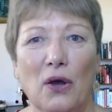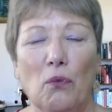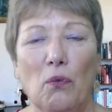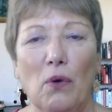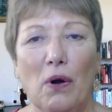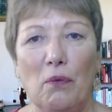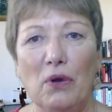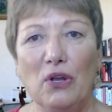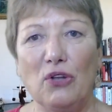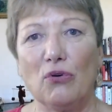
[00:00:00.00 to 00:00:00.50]

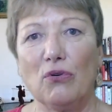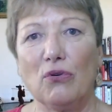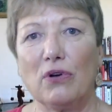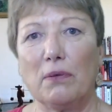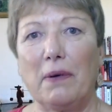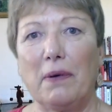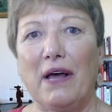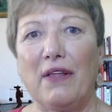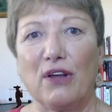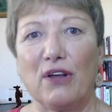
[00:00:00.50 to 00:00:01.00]
where we talked
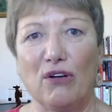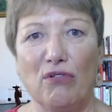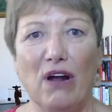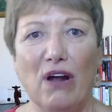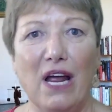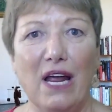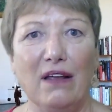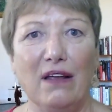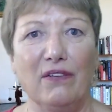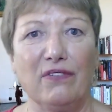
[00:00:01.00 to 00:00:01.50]
about the
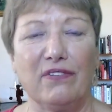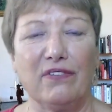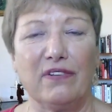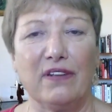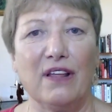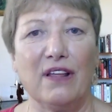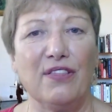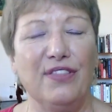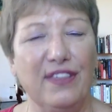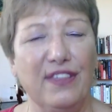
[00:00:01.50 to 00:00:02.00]

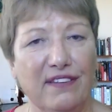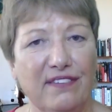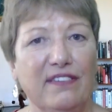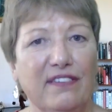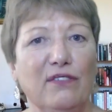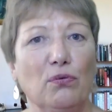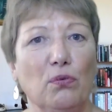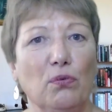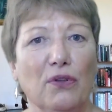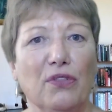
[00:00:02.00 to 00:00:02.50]
Greys, this
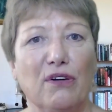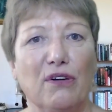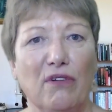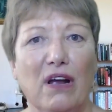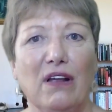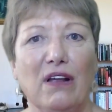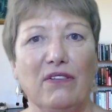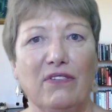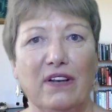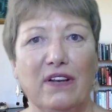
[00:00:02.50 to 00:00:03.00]
is what the
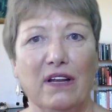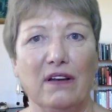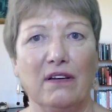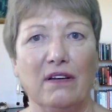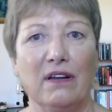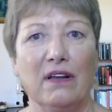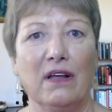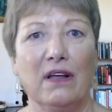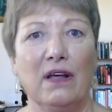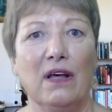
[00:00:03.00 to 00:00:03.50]
Greys did.